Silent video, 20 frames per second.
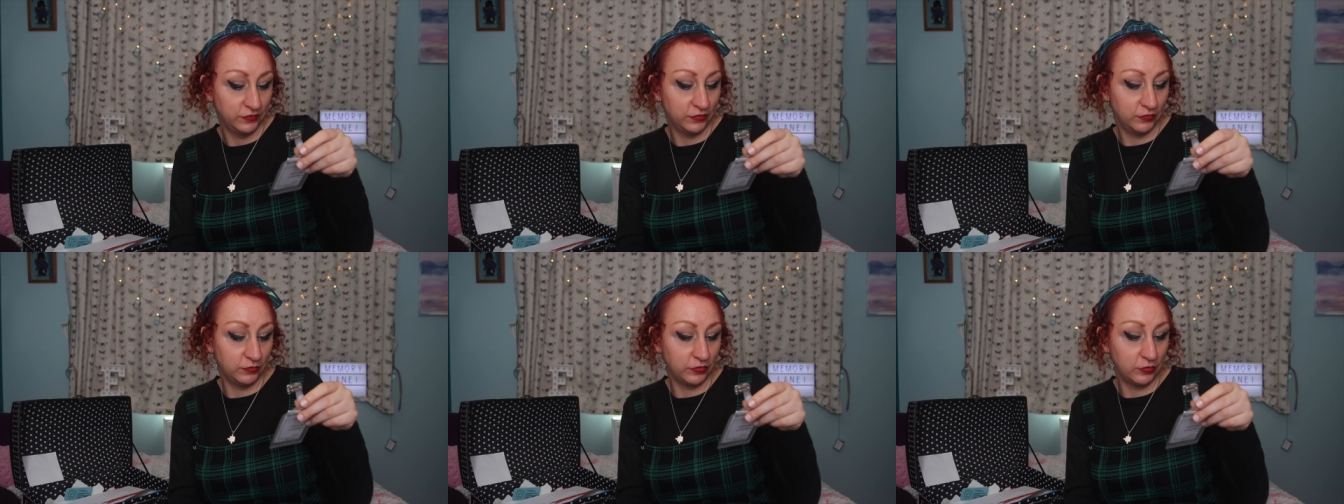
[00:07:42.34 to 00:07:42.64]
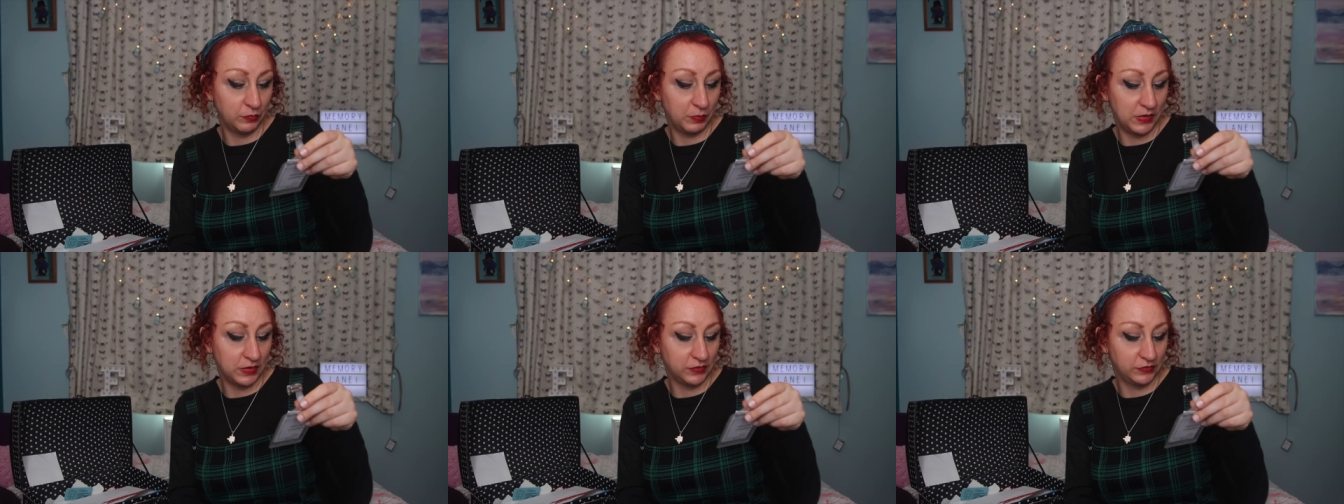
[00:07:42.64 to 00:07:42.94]
to
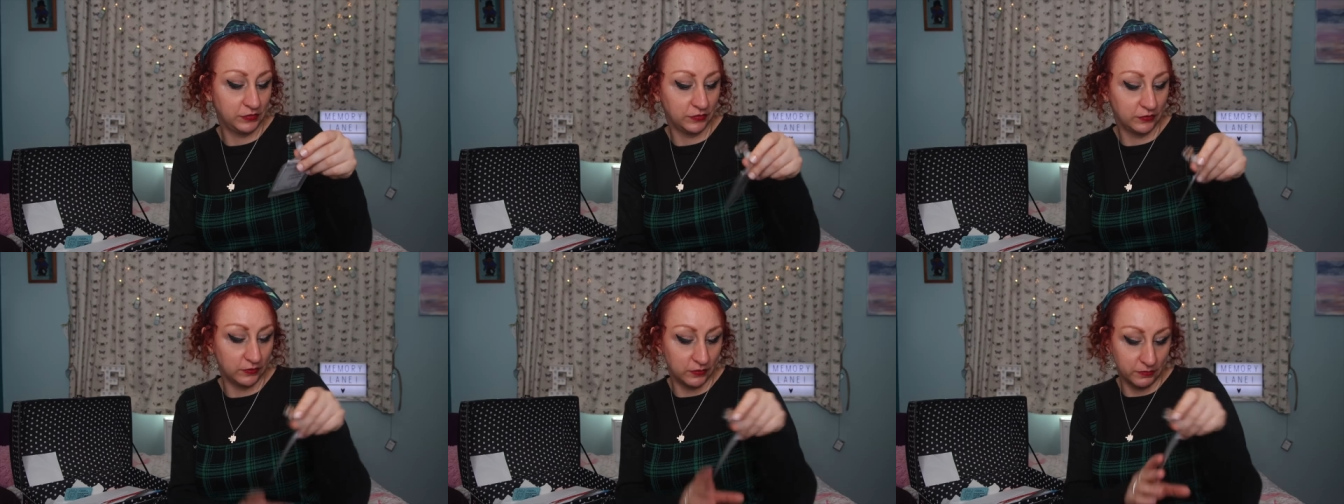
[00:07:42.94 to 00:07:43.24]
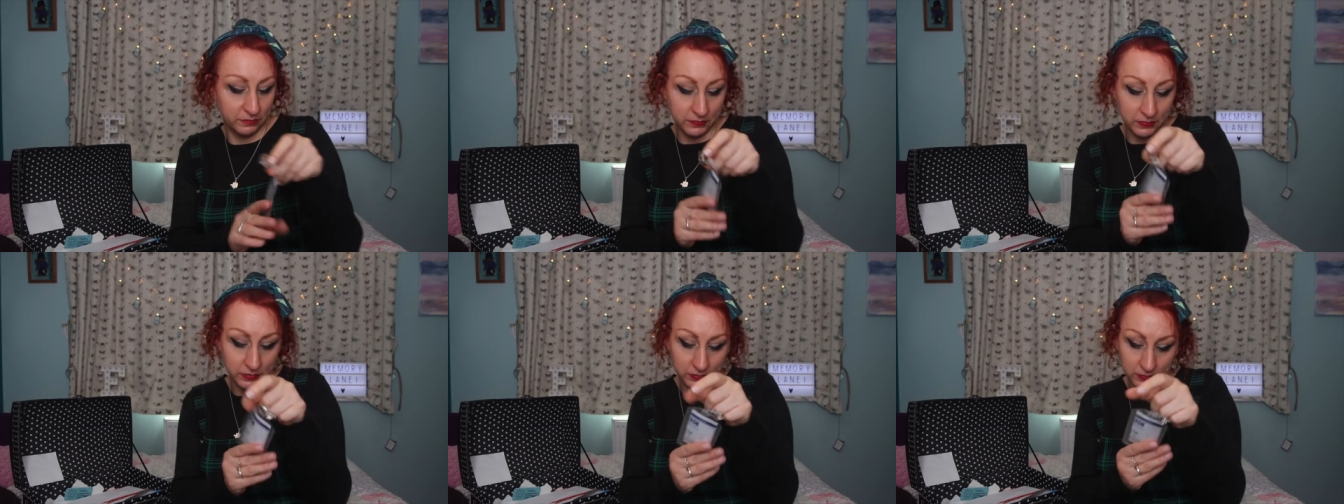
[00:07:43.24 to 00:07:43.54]
speak to
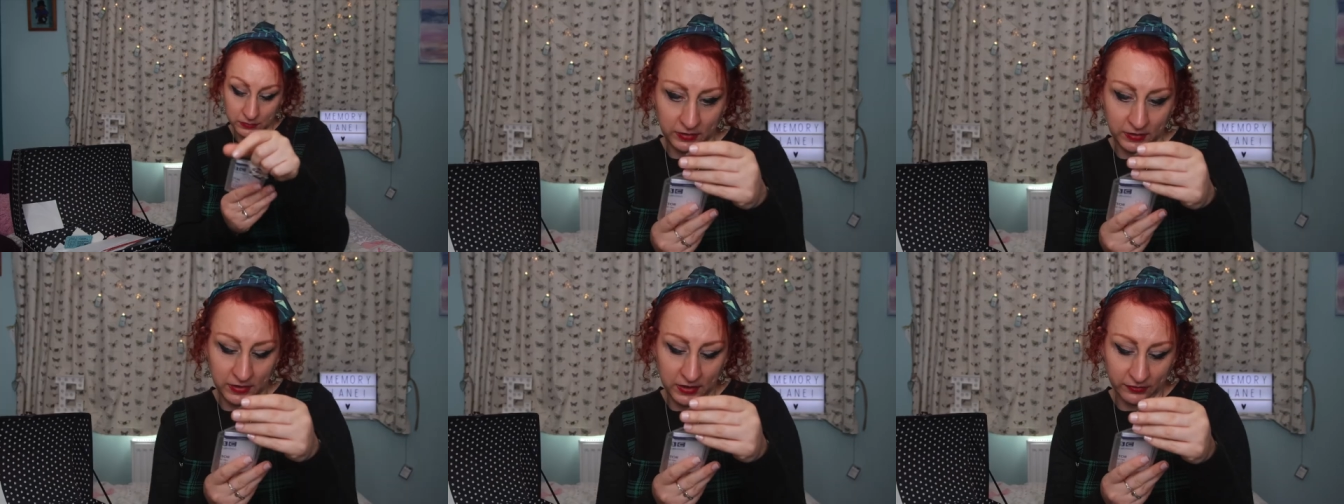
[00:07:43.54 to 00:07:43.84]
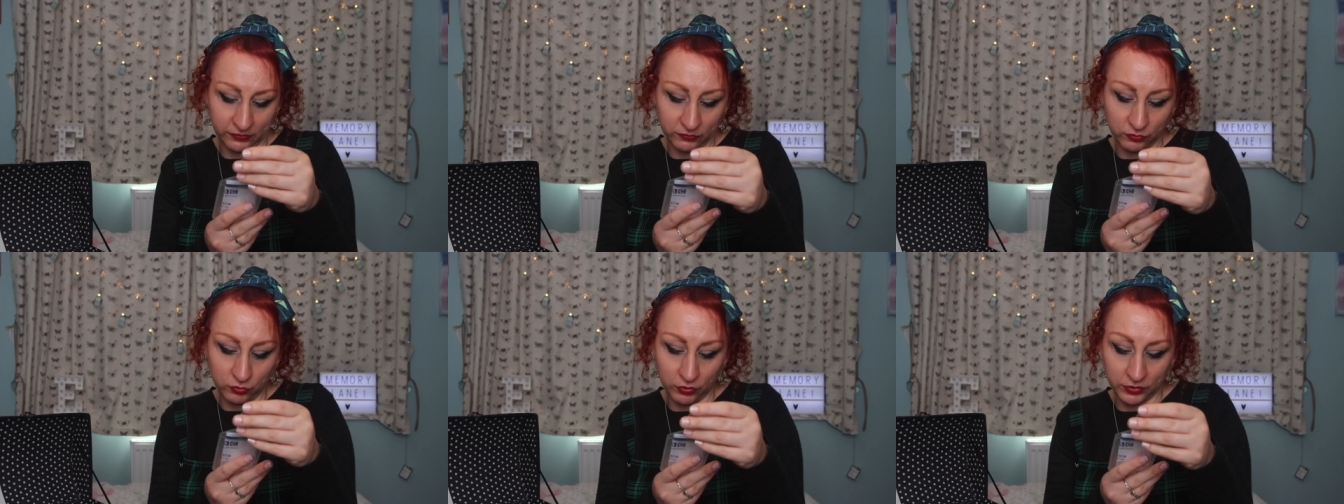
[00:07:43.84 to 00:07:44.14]
them. It
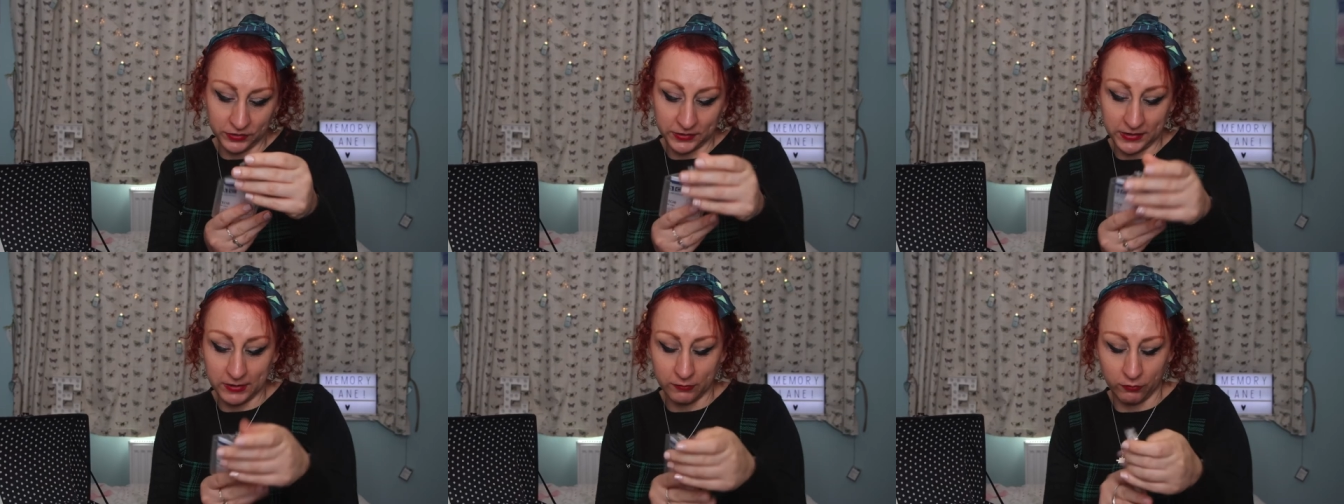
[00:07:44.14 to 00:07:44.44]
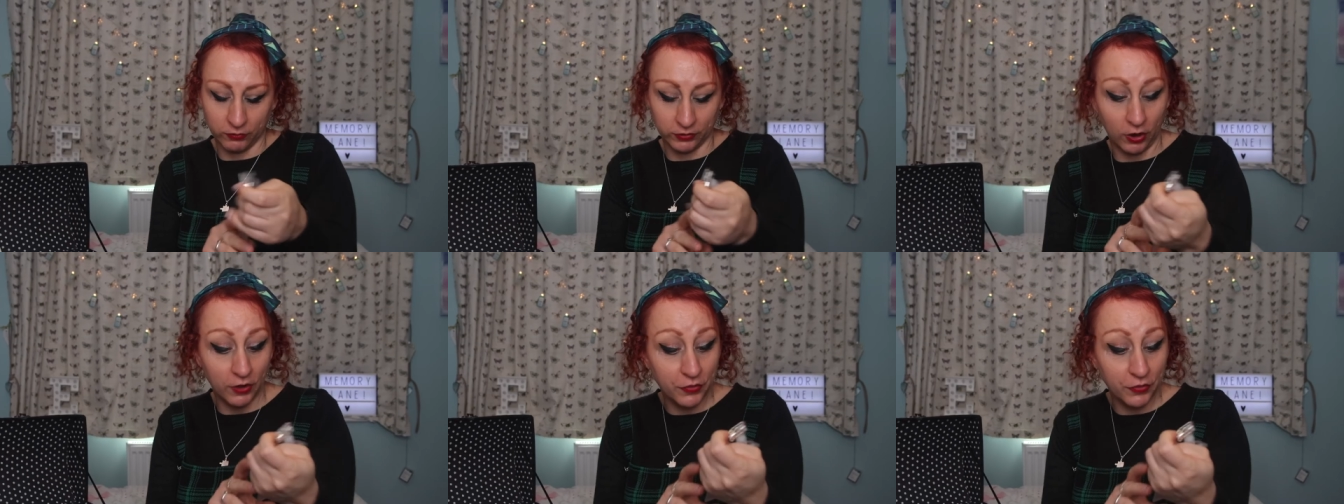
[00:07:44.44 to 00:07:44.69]
hasn't got a year on.